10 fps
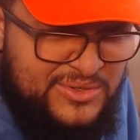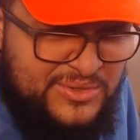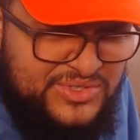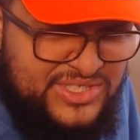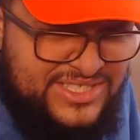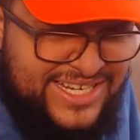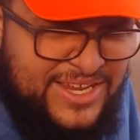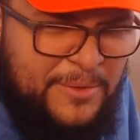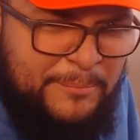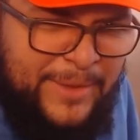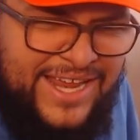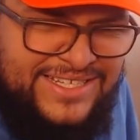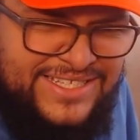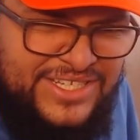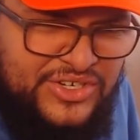She's like
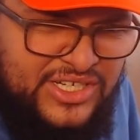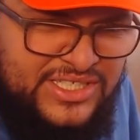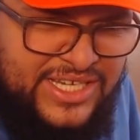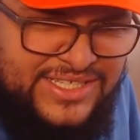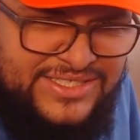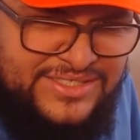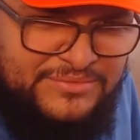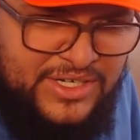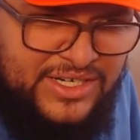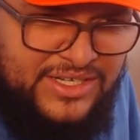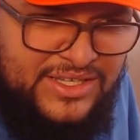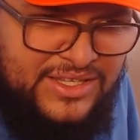commanding your attention, bruh.